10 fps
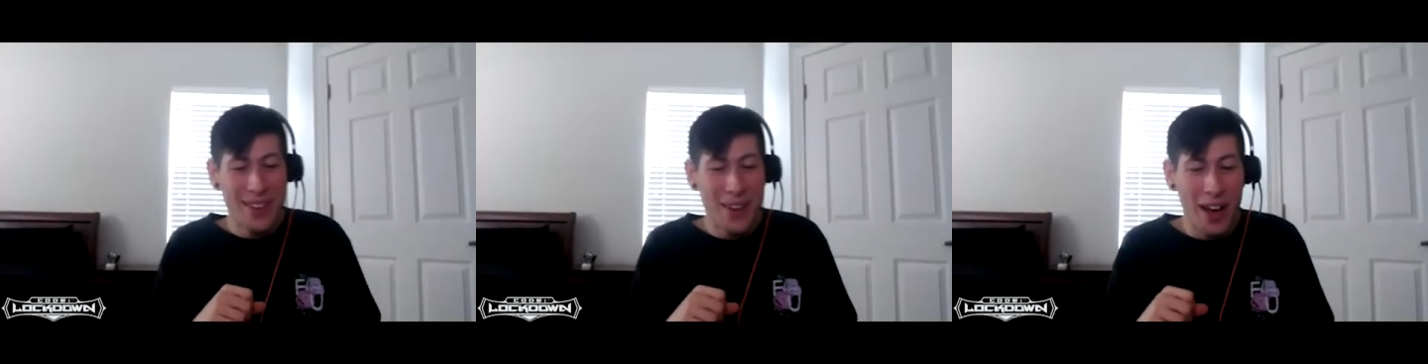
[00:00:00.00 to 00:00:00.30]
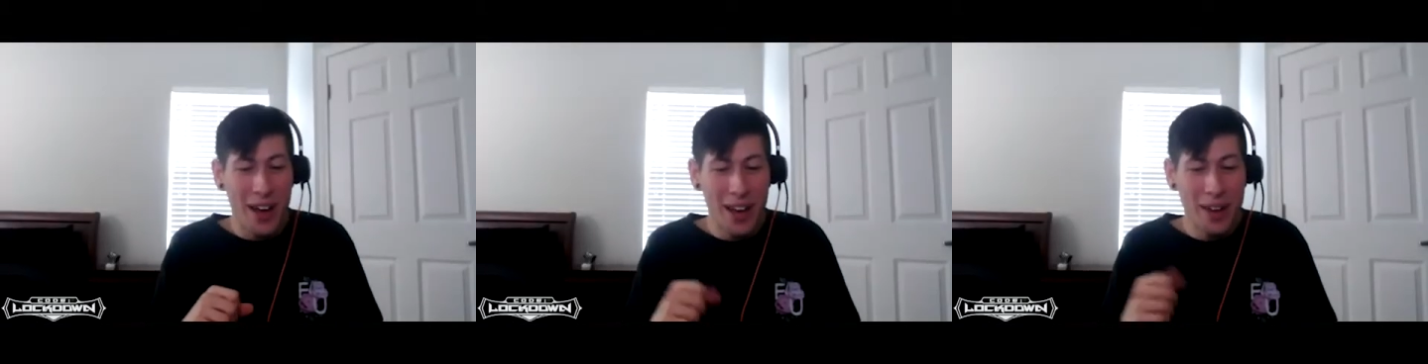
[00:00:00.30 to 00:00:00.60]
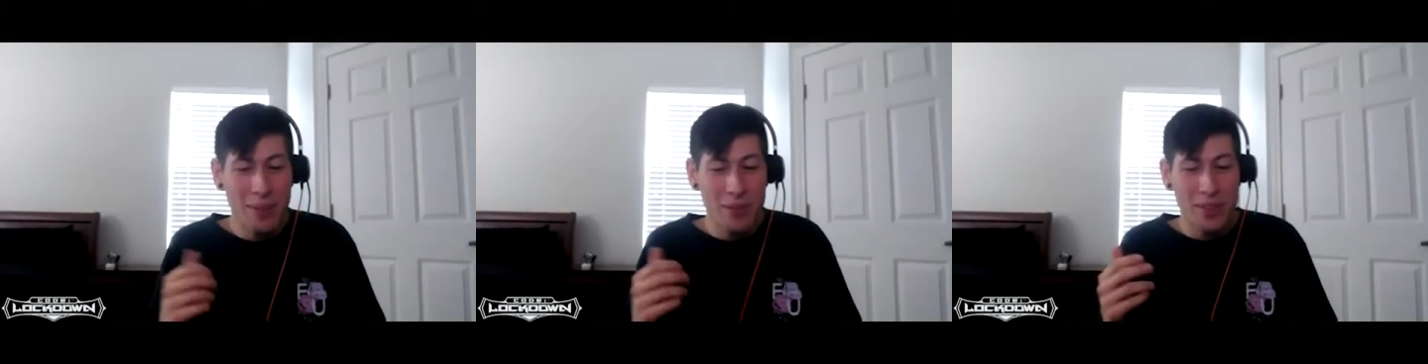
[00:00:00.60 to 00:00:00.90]
Um,
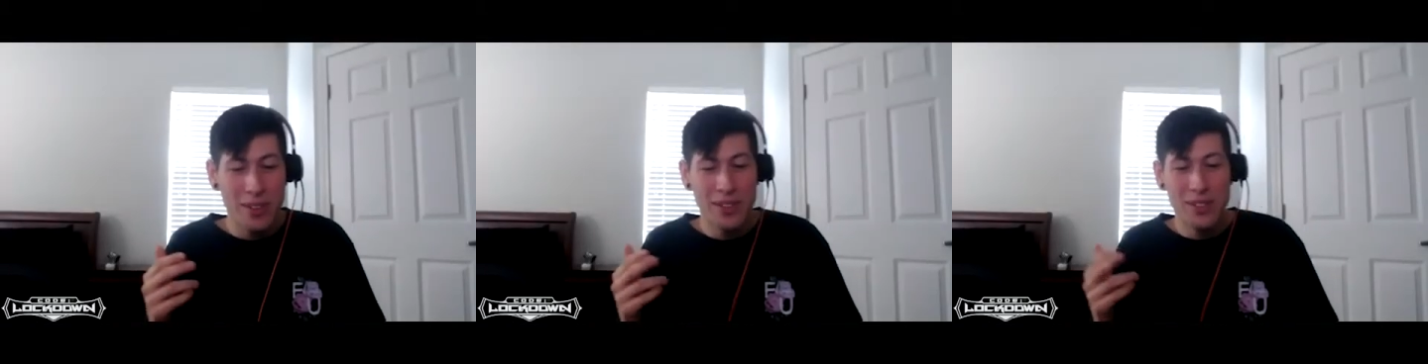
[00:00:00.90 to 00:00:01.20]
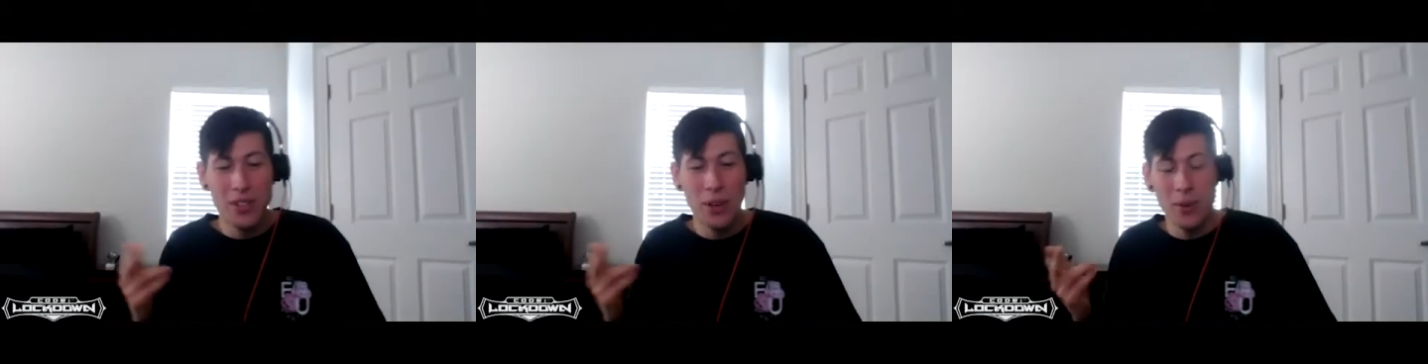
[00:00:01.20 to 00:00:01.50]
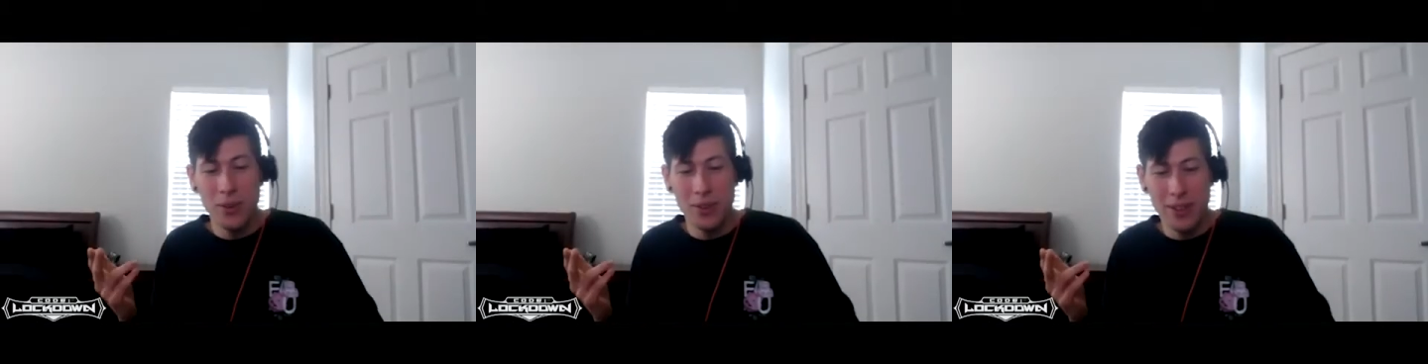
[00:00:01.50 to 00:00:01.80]

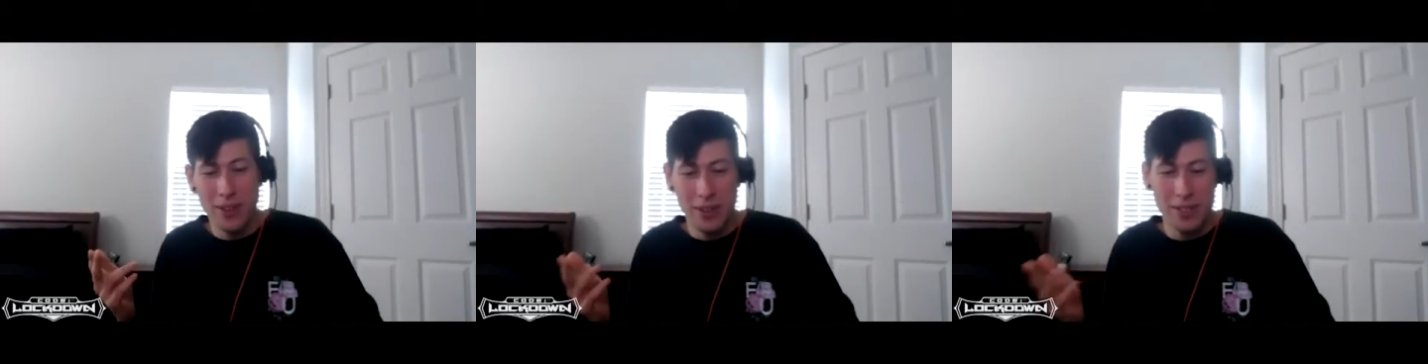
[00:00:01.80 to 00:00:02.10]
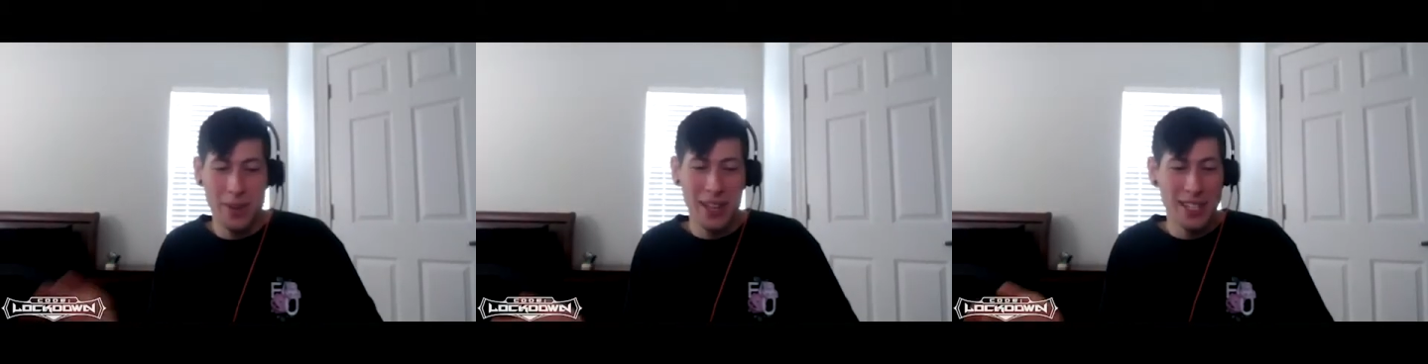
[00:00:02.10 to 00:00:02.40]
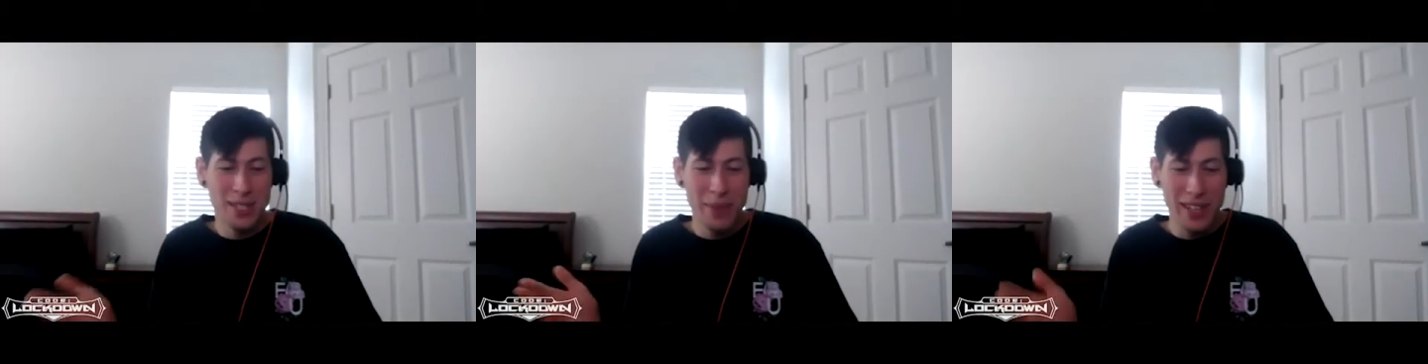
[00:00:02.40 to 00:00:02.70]
so I
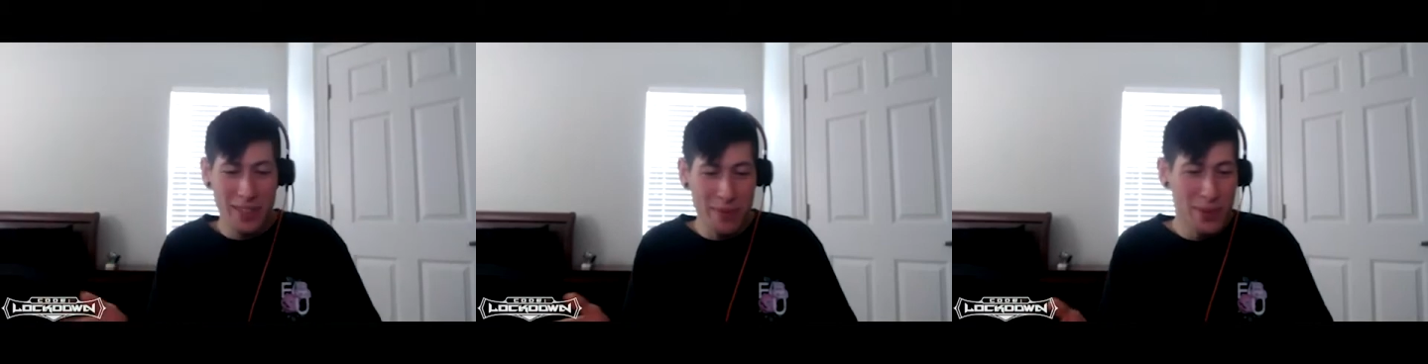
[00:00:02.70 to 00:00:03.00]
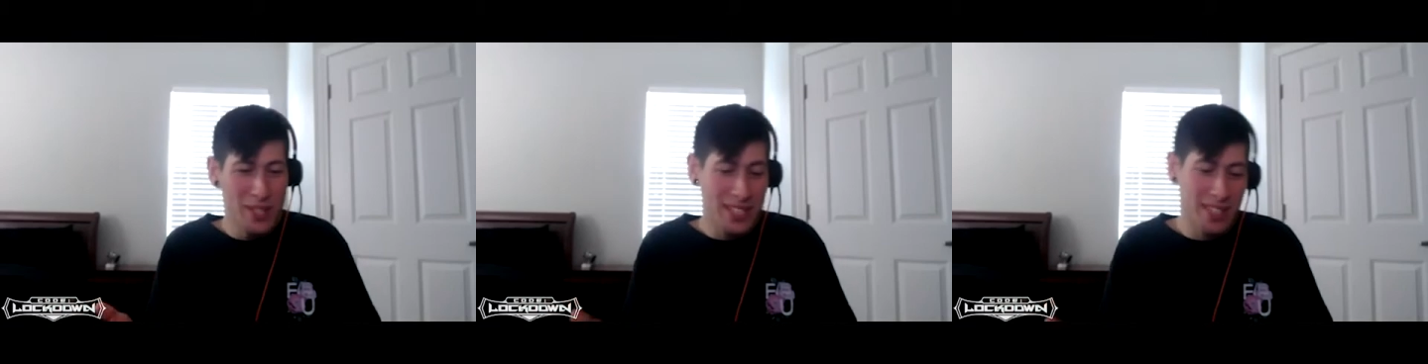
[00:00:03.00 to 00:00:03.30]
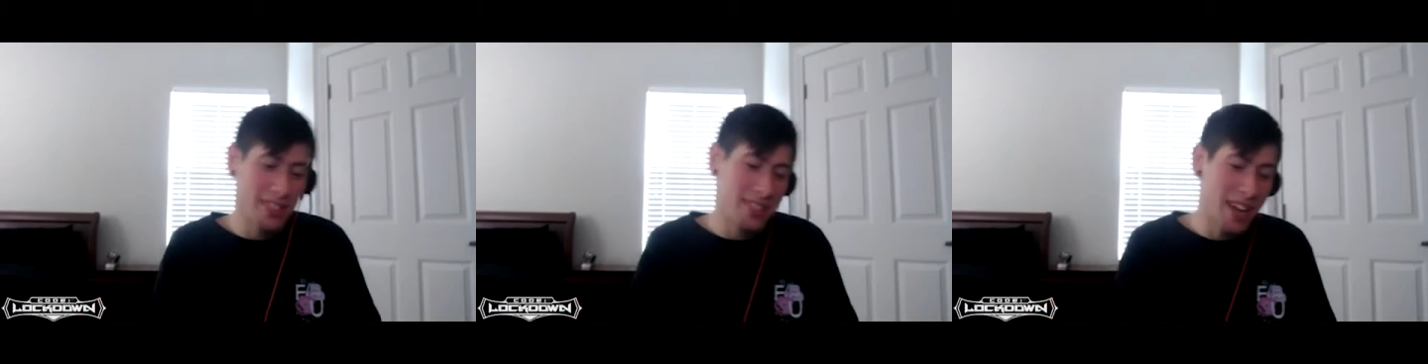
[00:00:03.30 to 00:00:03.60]
guess speaking of music
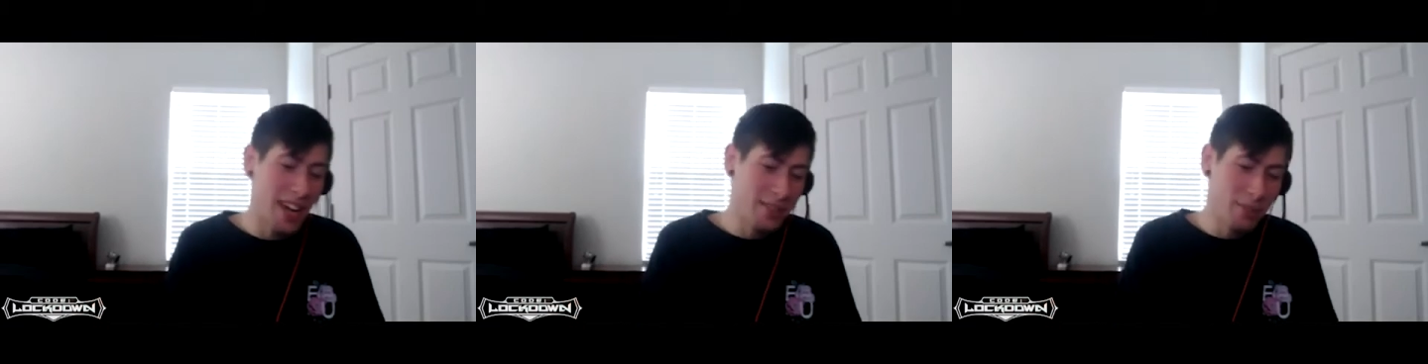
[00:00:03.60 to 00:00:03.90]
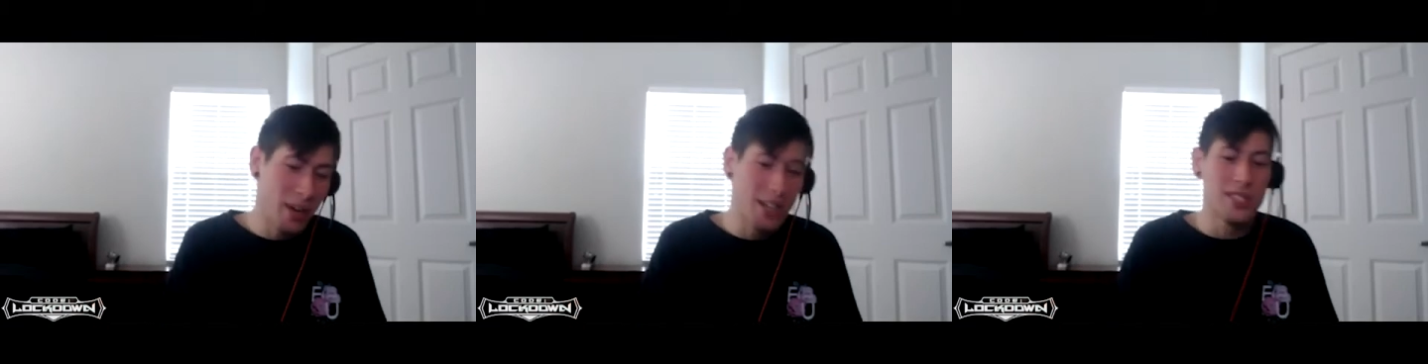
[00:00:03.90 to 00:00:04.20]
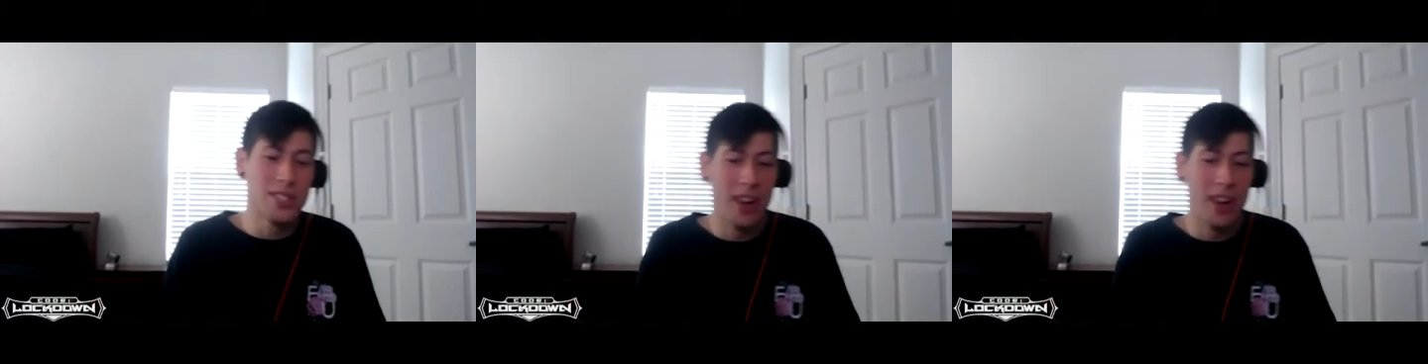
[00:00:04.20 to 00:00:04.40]
and not of butts,